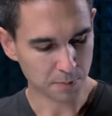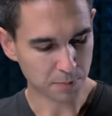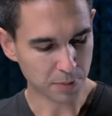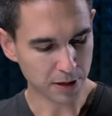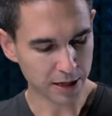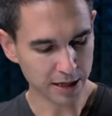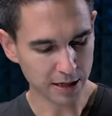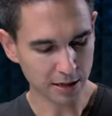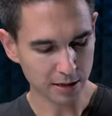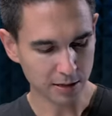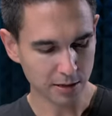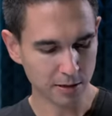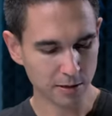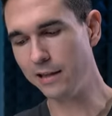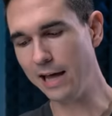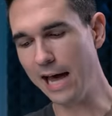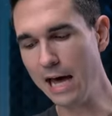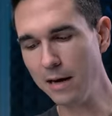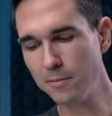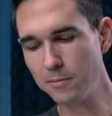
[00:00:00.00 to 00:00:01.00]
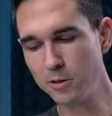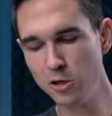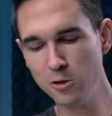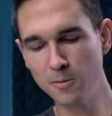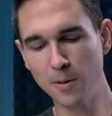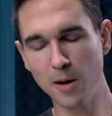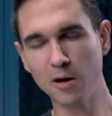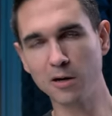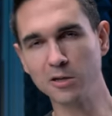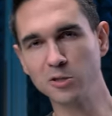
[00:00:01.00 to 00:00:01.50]
but the Atomcube
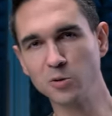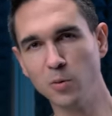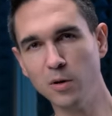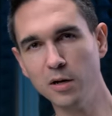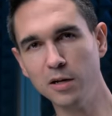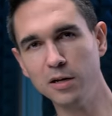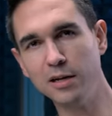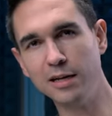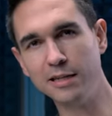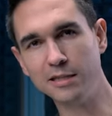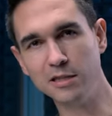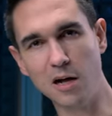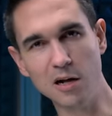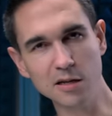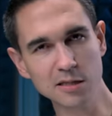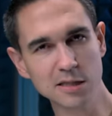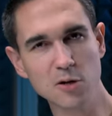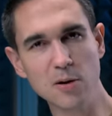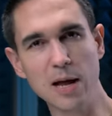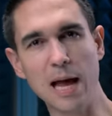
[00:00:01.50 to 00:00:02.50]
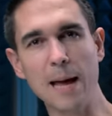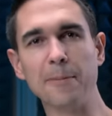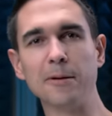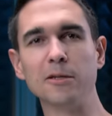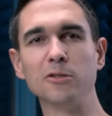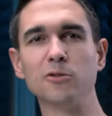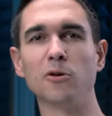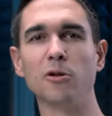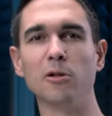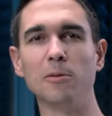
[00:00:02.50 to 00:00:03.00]
RX1 is also app
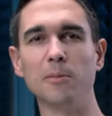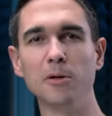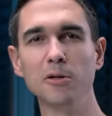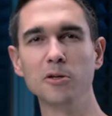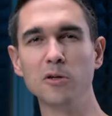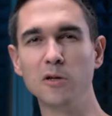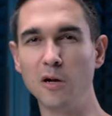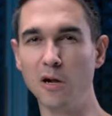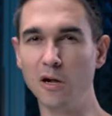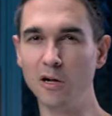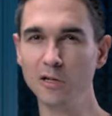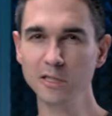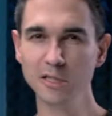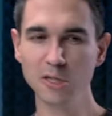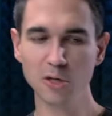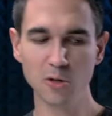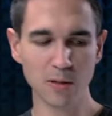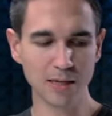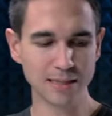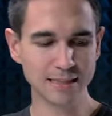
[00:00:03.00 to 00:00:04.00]
controllable. You can also